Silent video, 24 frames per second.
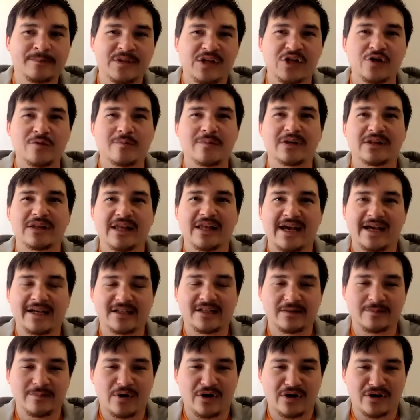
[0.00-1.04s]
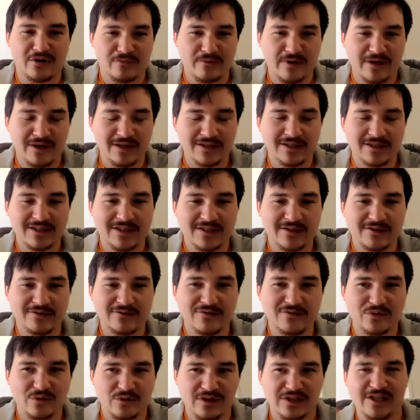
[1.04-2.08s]
human like departed
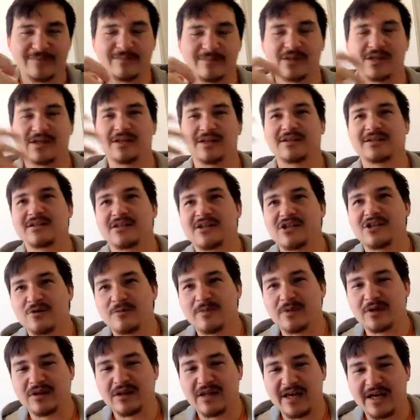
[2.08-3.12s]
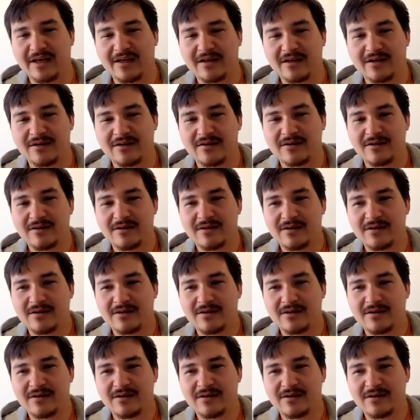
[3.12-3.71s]
relatives, or limited to human like